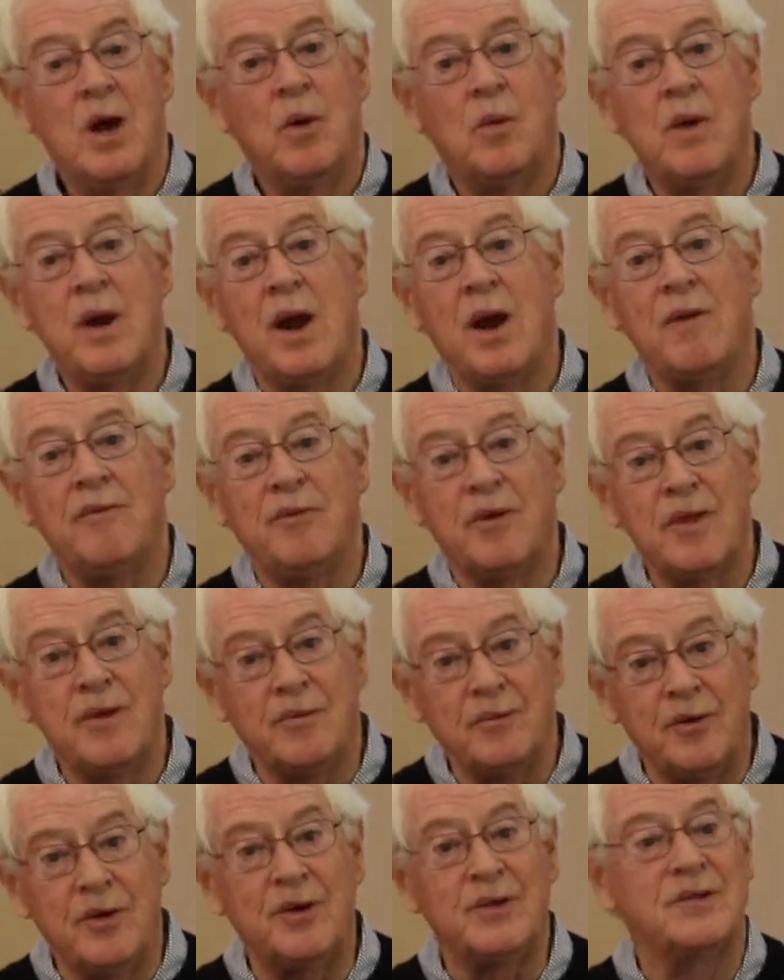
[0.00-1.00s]
We are, for the
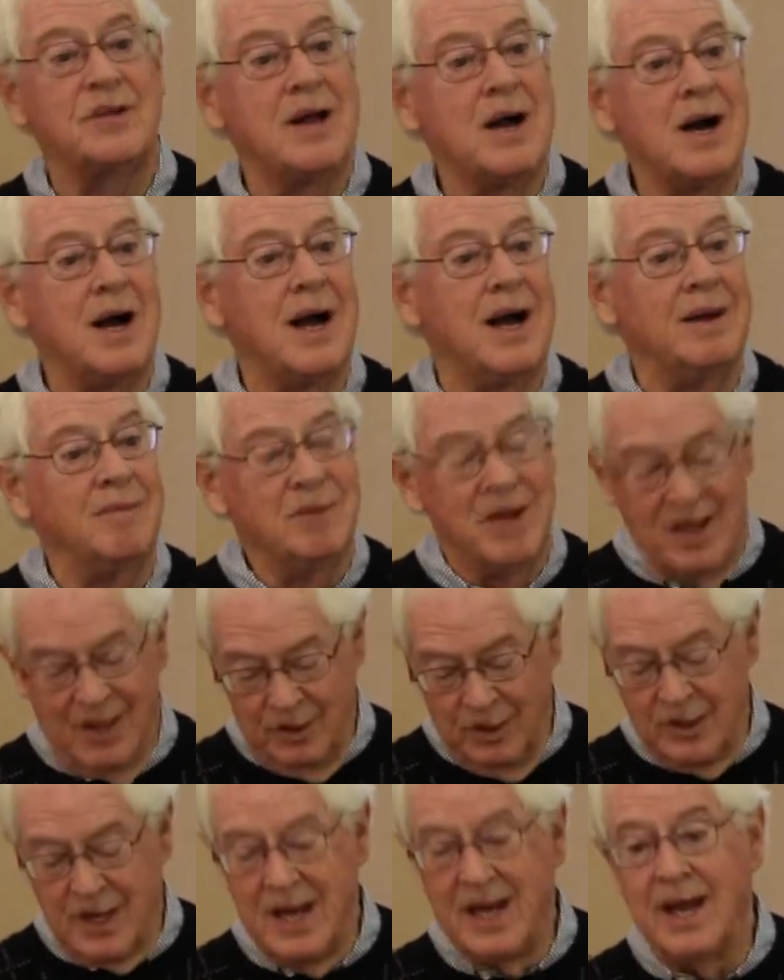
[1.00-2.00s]
first time,
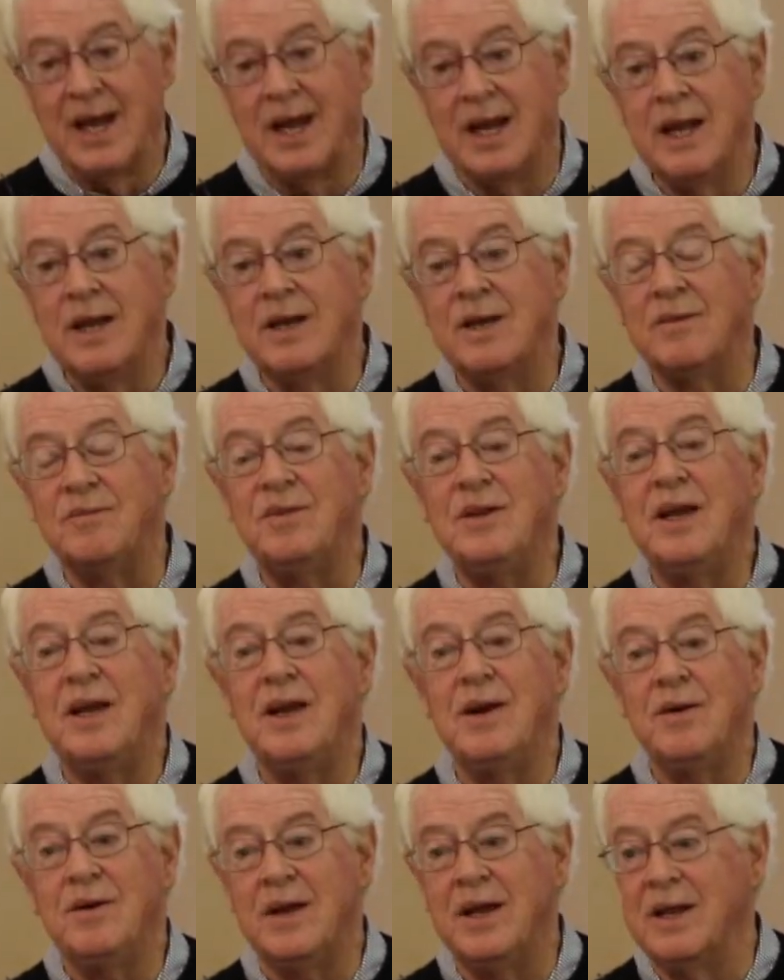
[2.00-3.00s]
looking at end of
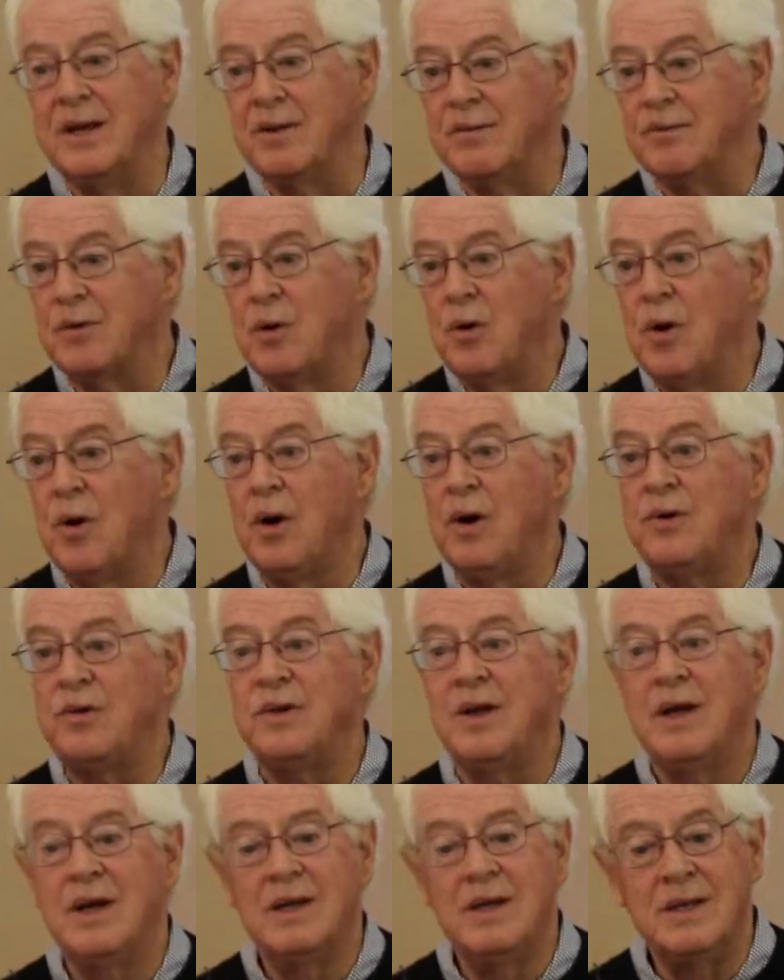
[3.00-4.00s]
year, end of course,
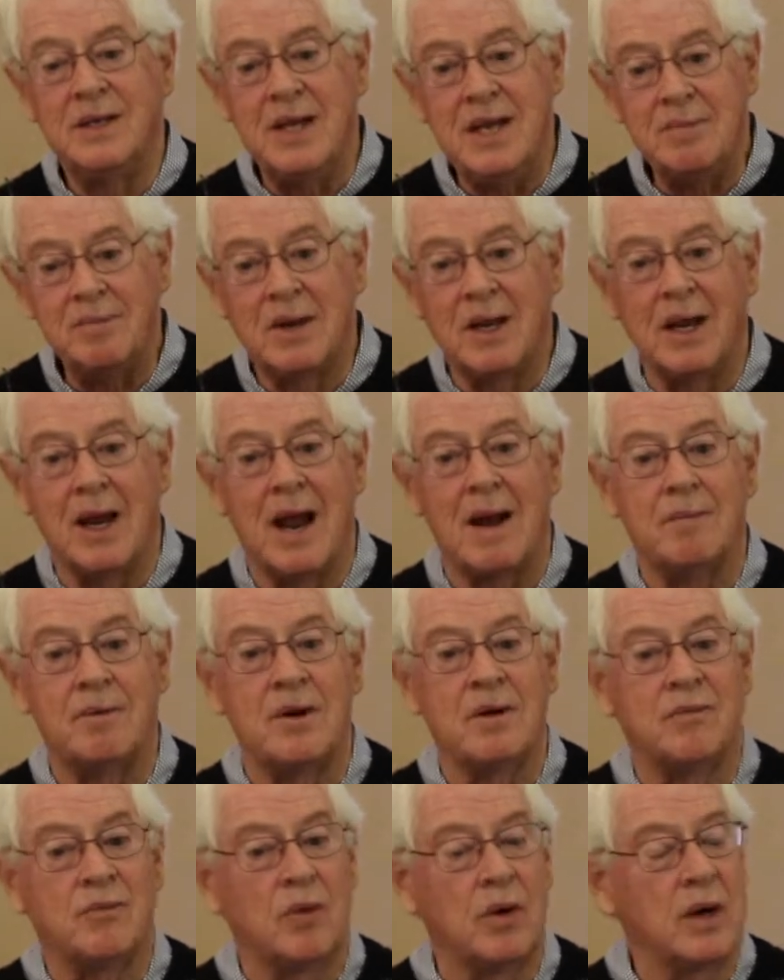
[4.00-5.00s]
deep
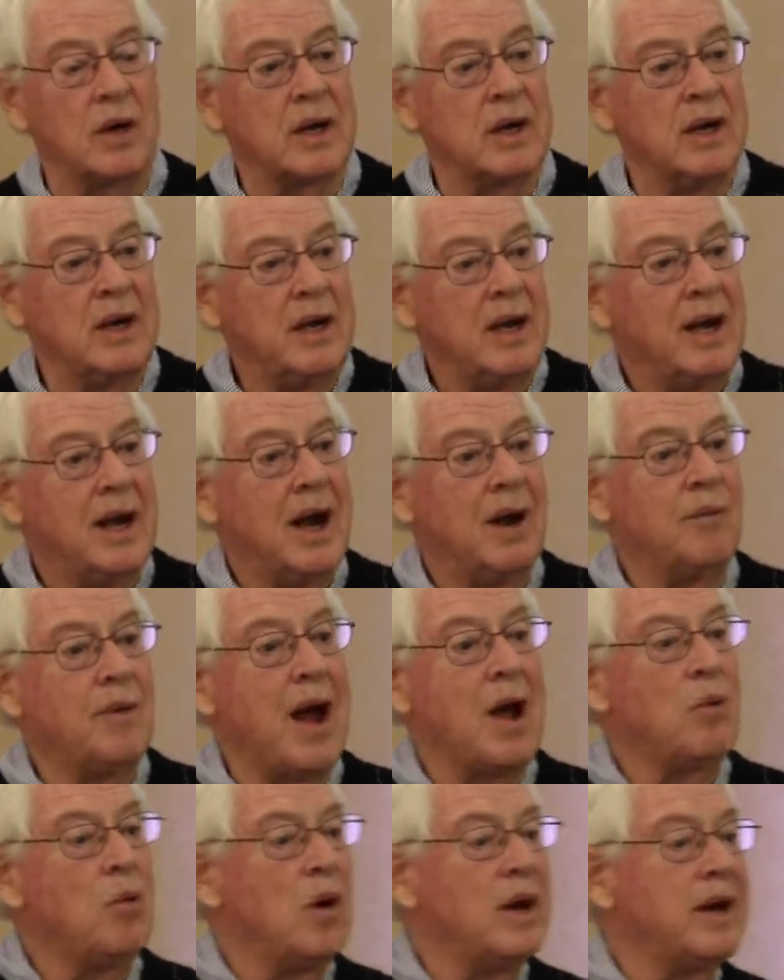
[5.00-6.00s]
collaborative work
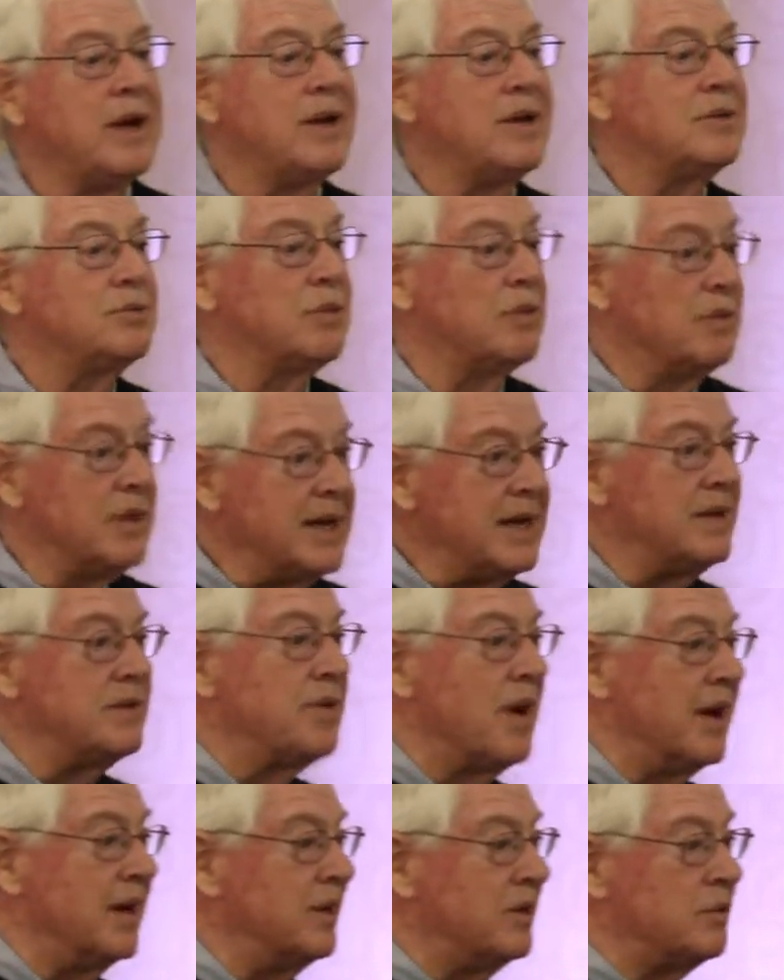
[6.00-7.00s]
around what it is we're really
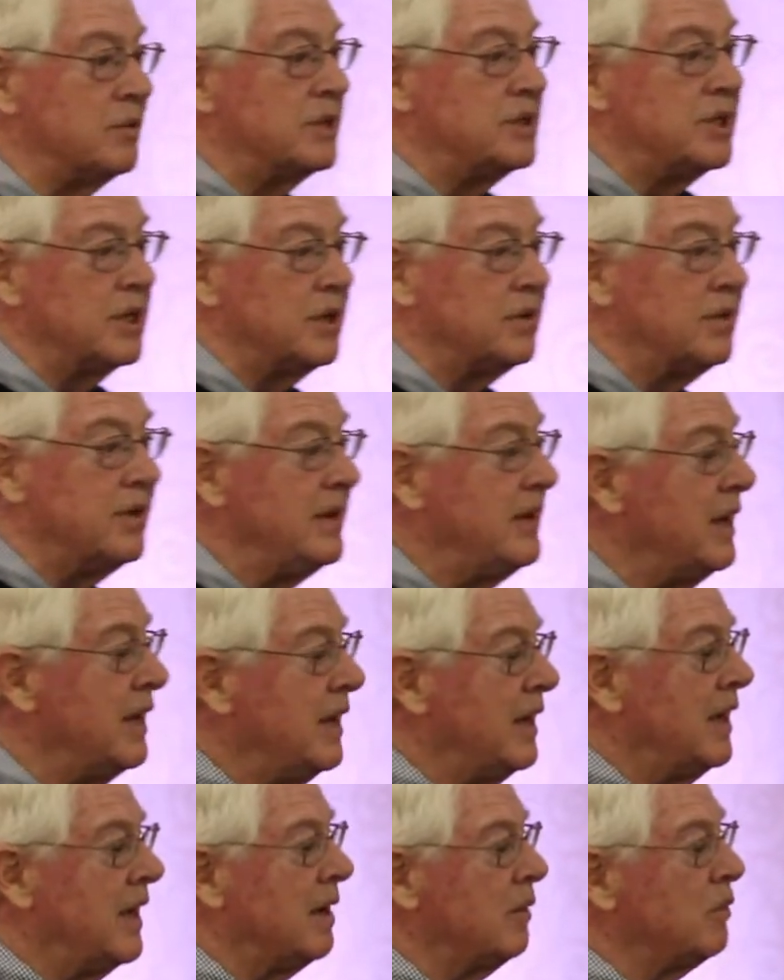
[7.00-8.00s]
trying to do with children,
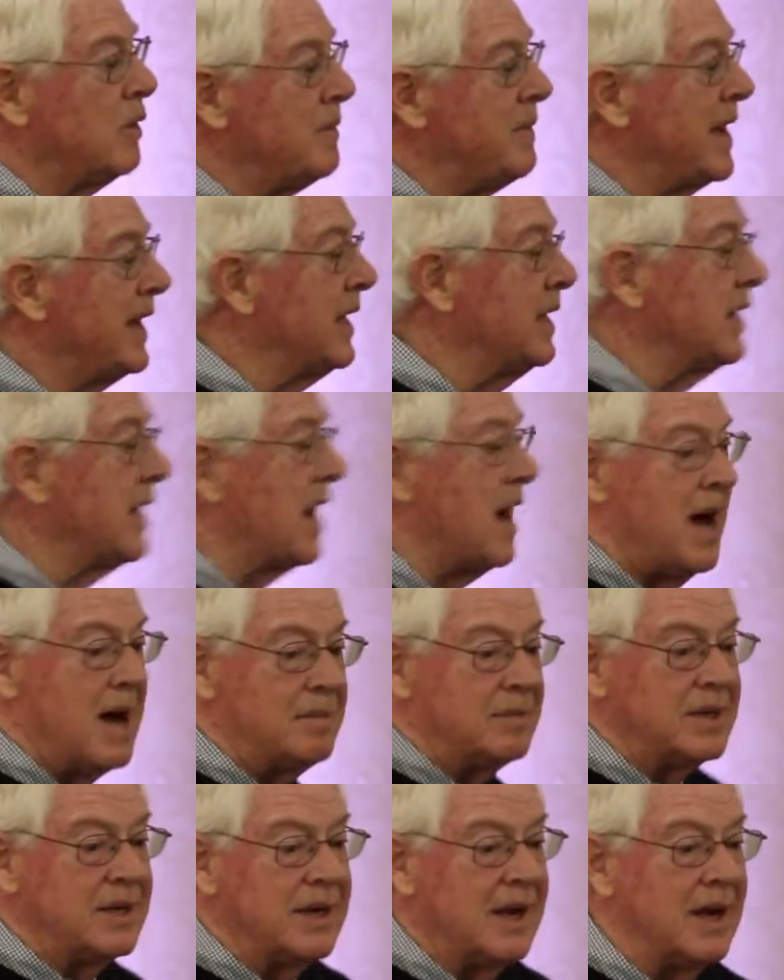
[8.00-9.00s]
and we're making
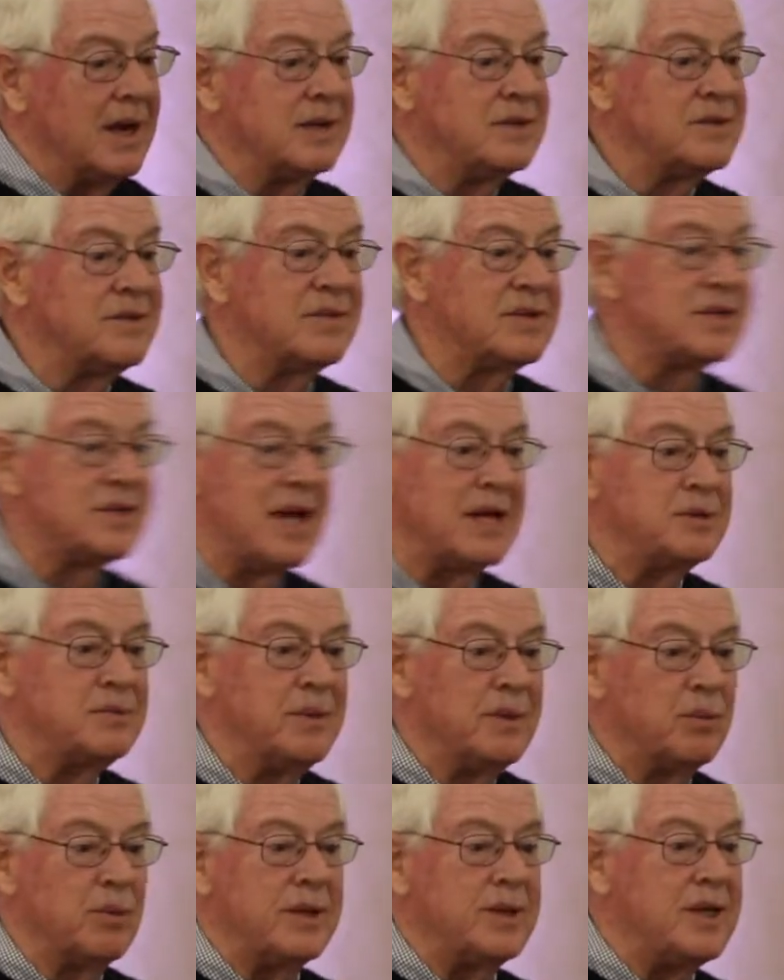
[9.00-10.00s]
common kinds of
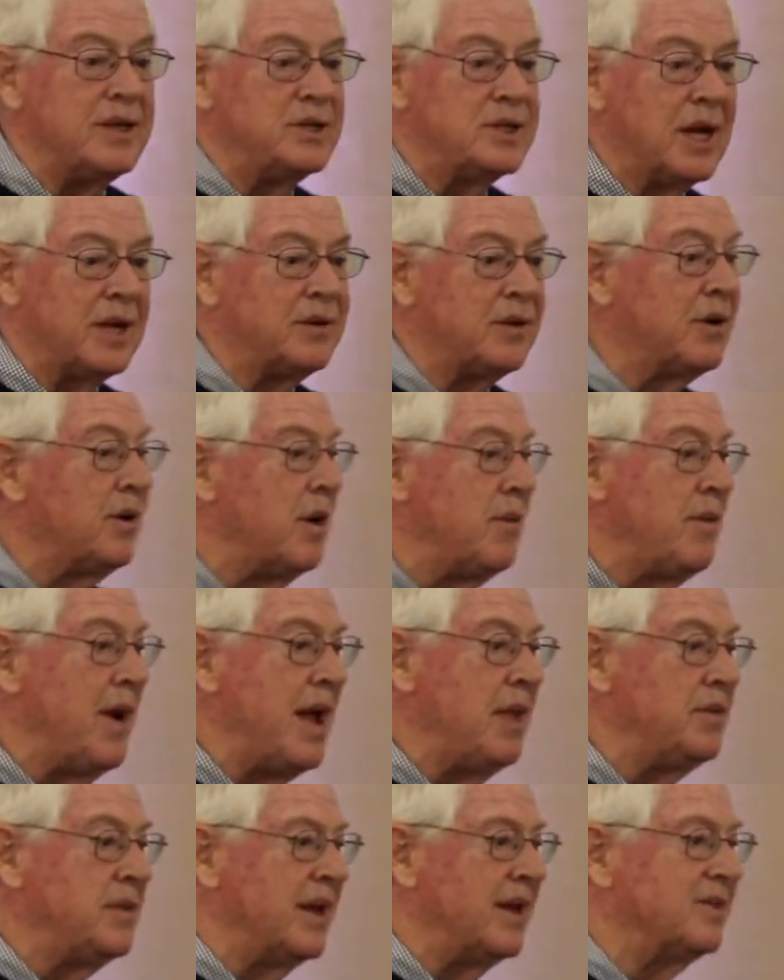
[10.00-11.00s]
assessment with each other
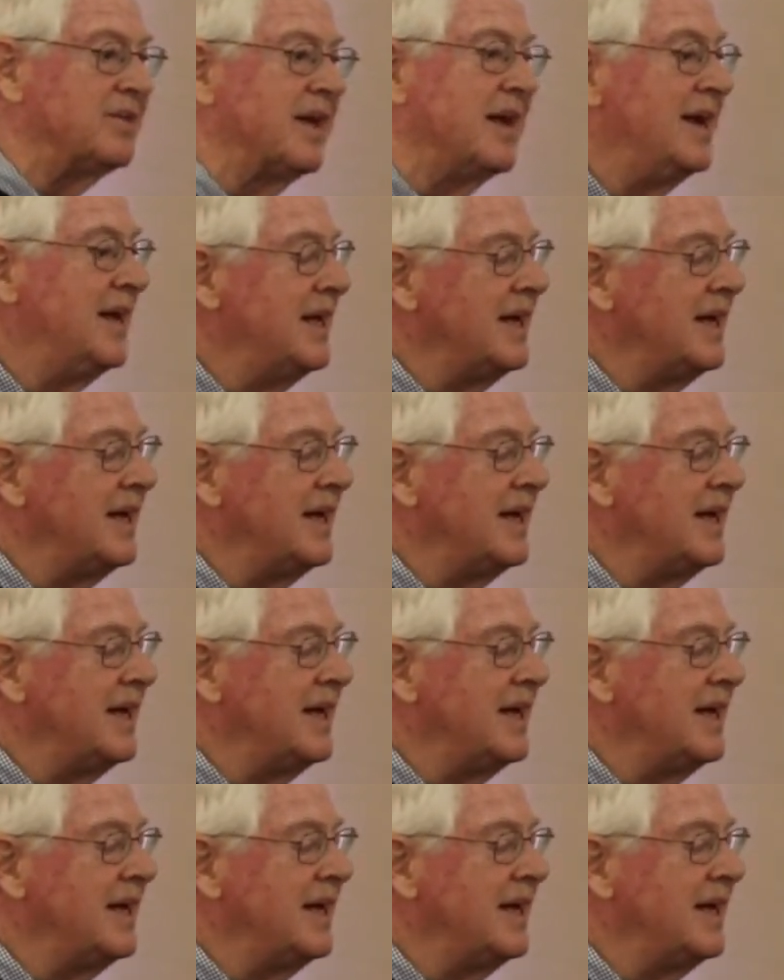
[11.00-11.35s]
around this.